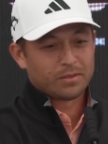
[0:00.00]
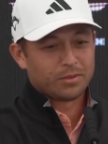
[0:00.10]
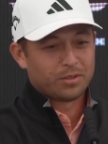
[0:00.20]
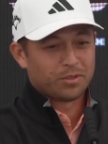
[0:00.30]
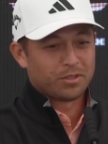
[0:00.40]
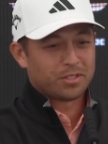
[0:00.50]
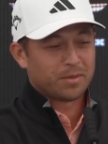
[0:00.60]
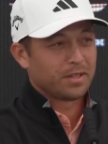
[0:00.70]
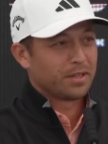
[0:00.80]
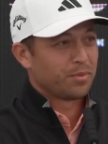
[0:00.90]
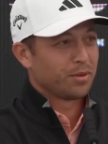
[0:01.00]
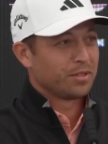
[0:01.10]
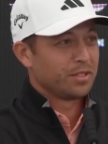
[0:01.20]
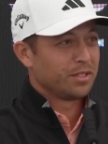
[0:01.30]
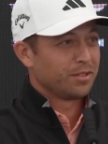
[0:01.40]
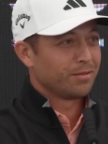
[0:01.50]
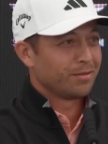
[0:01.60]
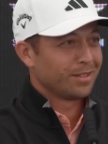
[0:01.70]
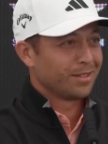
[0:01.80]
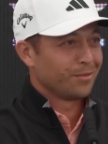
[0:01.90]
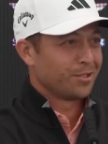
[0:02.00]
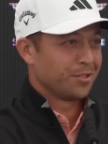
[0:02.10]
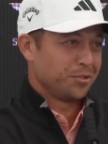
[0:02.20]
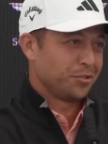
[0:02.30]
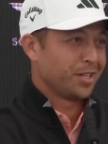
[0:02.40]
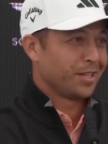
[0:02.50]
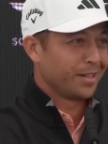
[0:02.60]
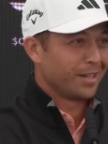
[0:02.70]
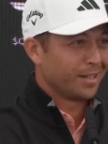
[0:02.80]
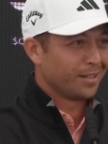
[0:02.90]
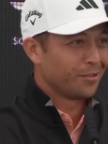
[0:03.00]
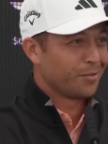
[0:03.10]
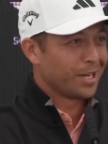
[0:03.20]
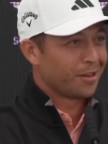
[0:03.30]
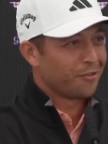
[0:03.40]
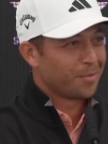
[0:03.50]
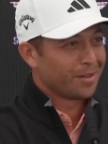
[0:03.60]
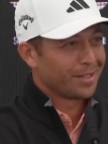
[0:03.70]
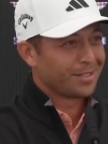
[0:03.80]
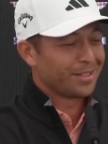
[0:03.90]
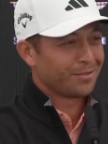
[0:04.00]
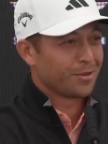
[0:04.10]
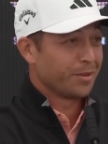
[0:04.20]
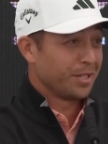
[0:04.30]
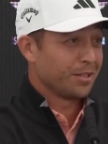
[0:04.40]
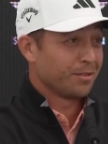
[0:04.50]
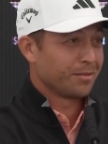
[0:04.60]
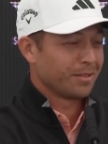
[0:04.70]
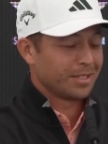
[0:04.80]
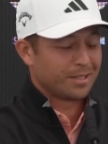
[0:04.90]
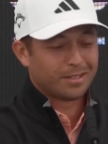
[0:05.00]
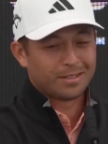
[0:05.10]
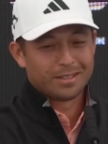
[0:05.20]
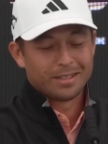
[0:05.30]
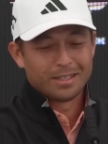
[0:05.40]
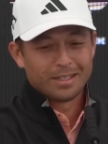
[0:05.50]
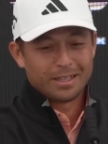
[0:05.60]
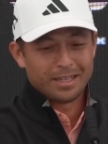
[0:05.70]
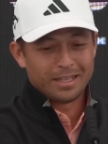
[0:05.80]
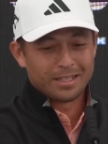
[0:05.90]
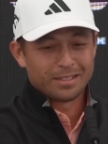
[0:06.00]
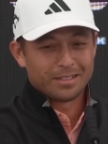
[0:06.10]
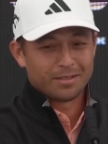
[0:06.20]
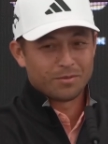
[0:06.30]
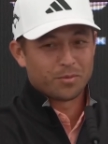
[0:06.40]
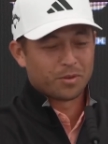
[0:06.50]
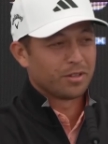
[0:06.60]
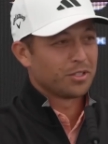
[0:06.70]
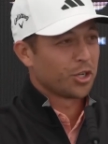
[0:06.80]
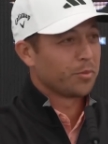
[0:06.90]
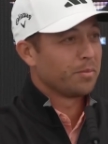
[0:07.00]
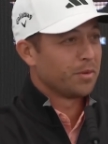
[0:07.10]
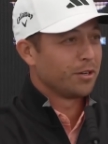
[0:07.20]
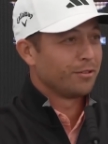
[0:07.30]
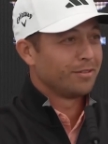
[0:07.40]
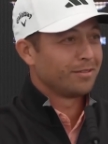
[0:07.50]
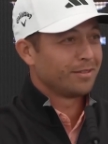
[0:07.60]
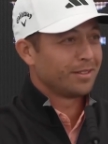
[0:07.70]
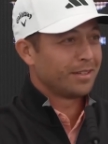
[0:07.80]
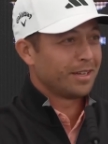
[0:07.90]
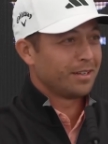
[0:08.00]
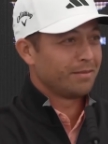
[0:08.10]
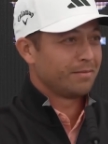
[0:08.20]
when, when, there's something important to do, uh, which is usually hit, hitting a little white golf ball, that's, that's what we do. Uh, and when we're in tournament mode, uh,